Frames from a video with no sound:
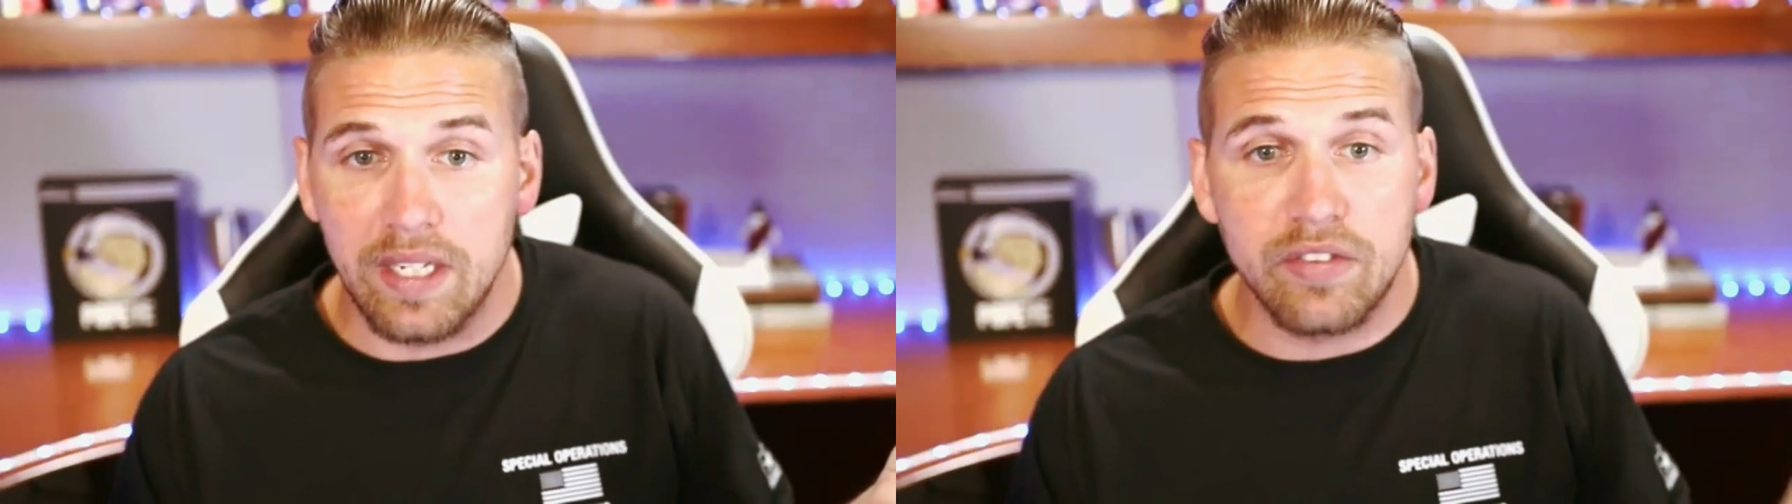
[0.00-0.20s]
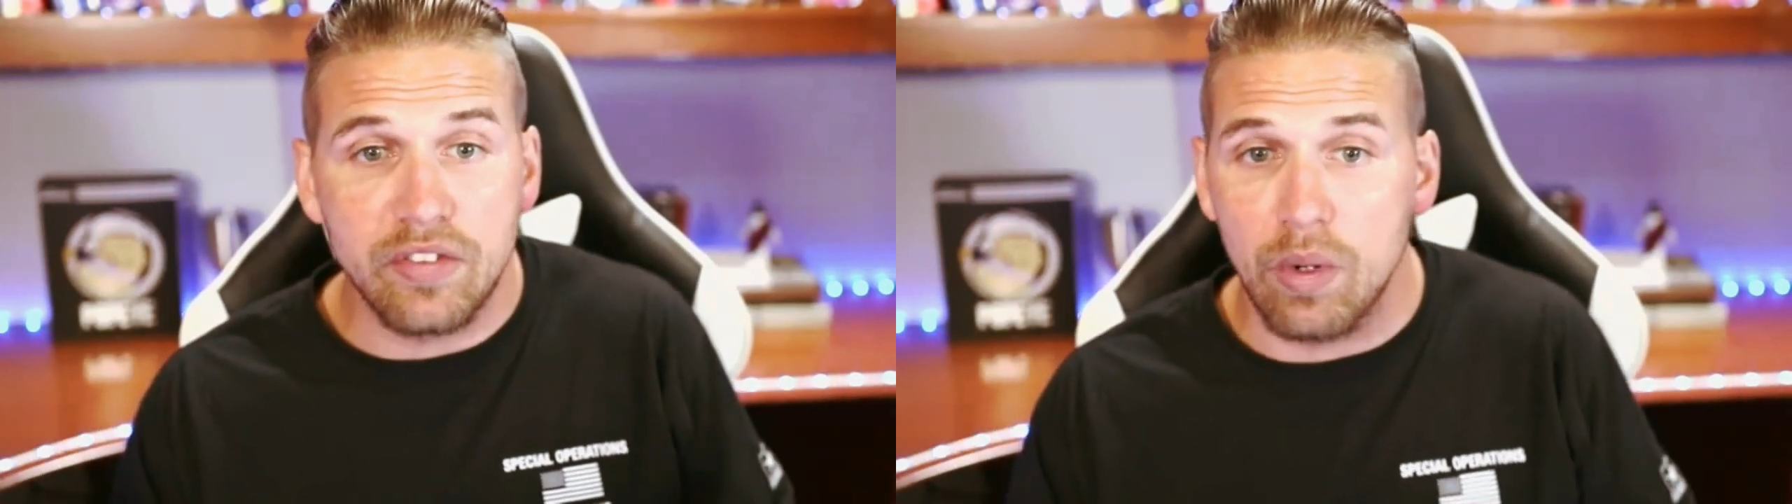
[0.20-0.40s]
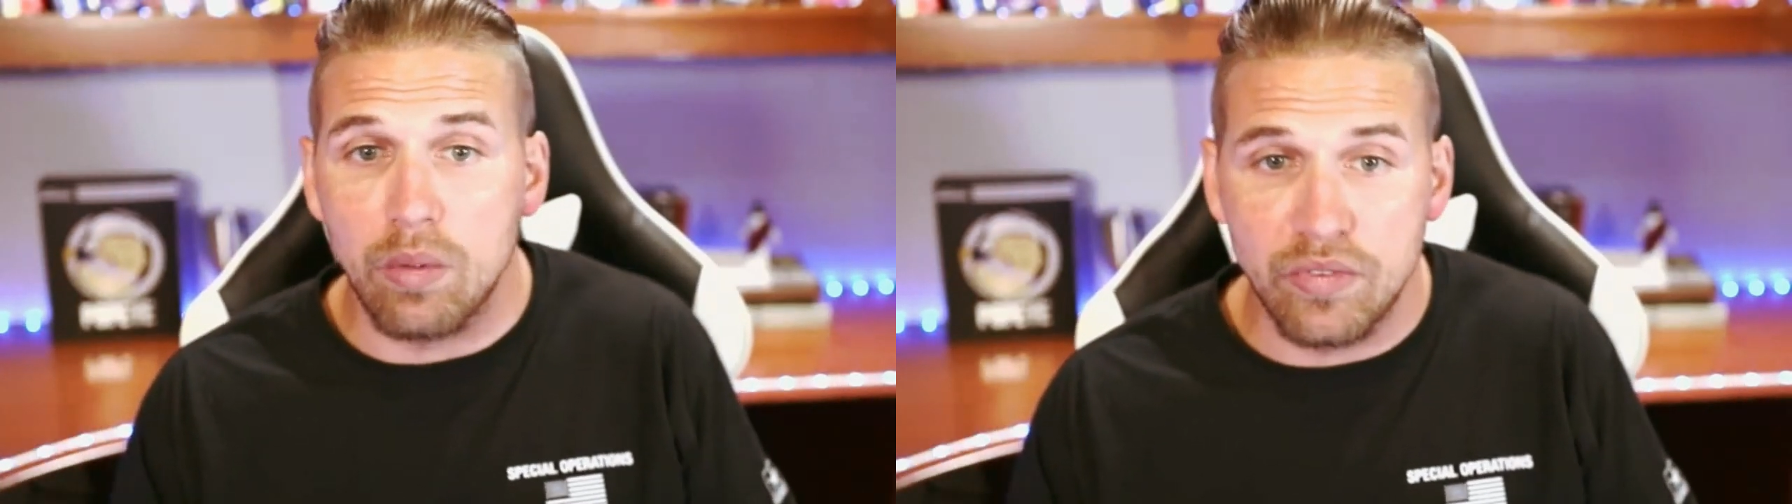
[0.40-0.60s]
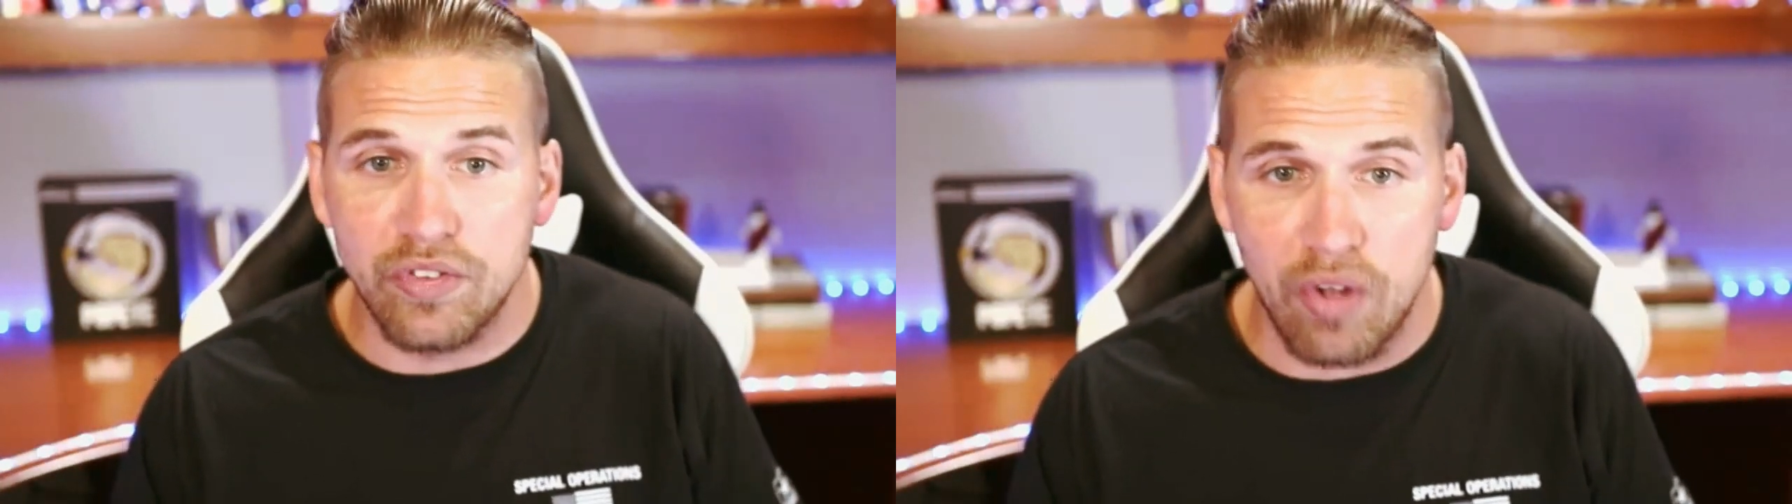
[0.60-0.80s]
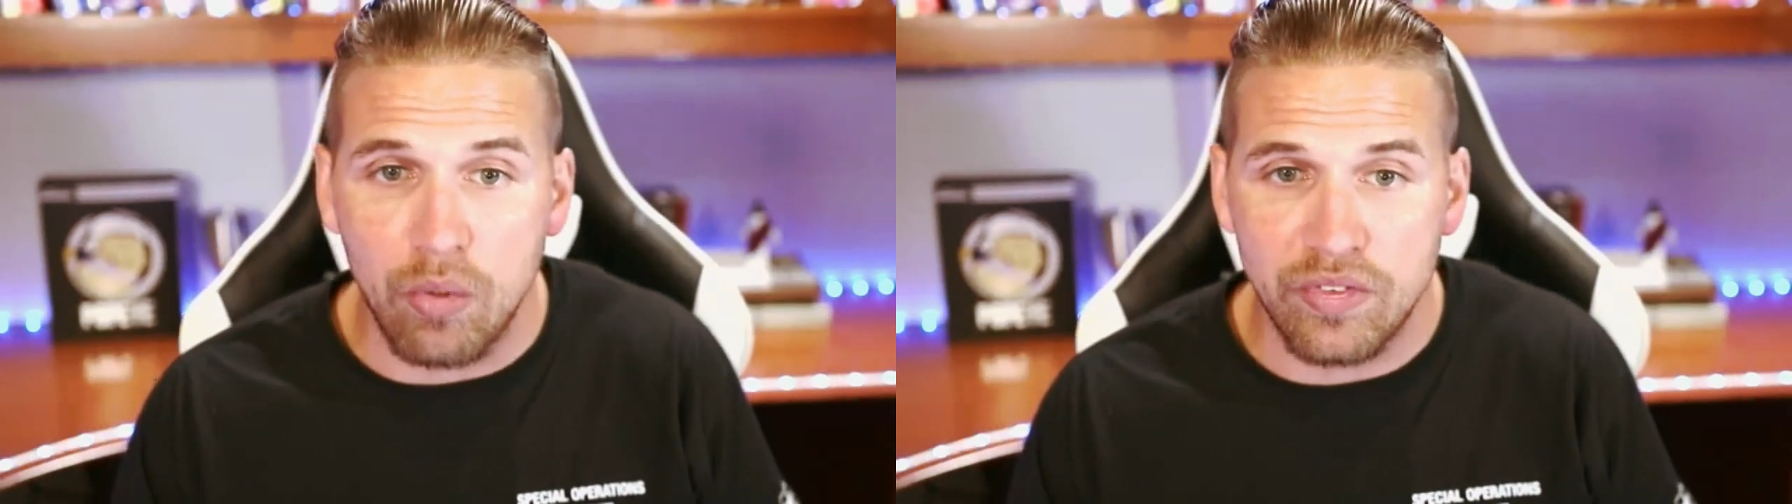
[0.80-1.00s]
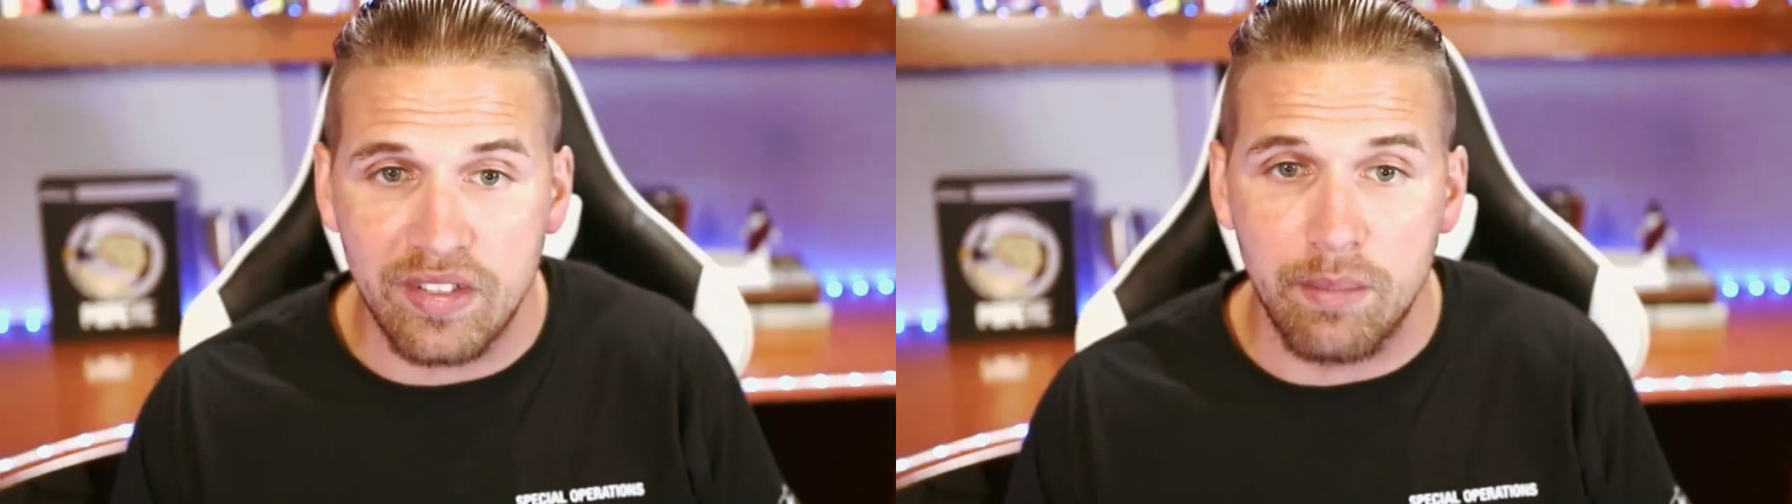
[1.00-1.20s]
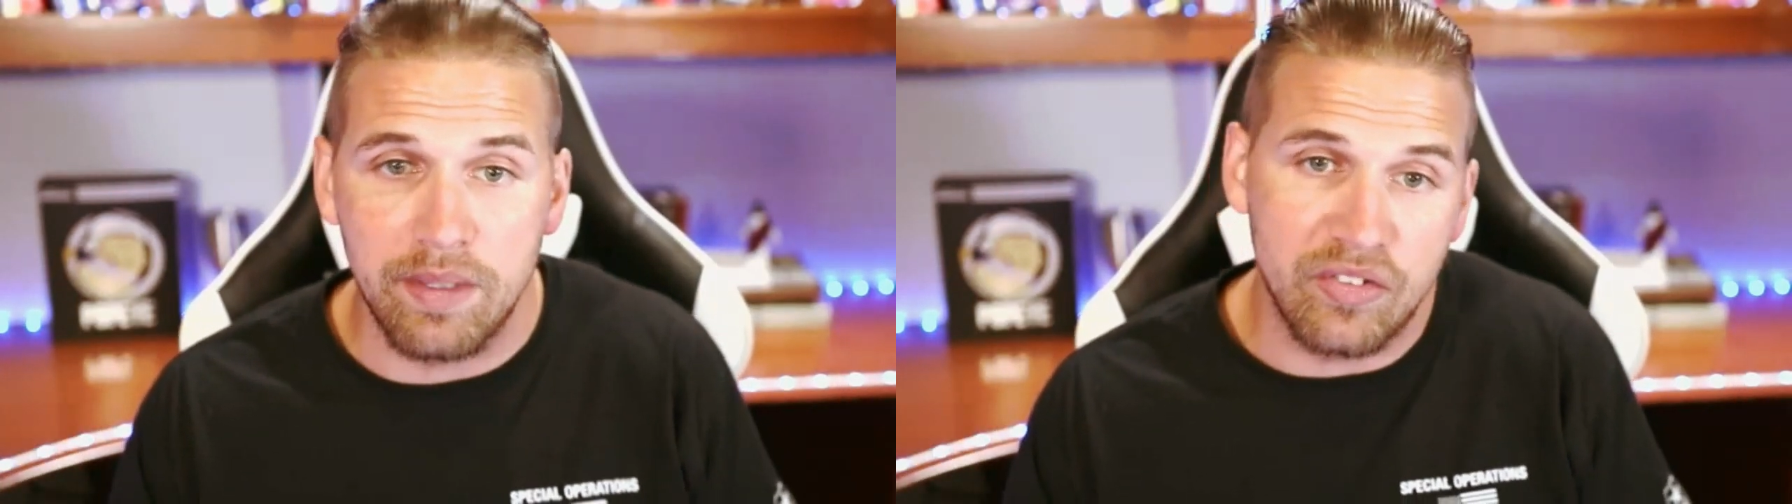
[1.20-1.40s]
is thrown stones at them and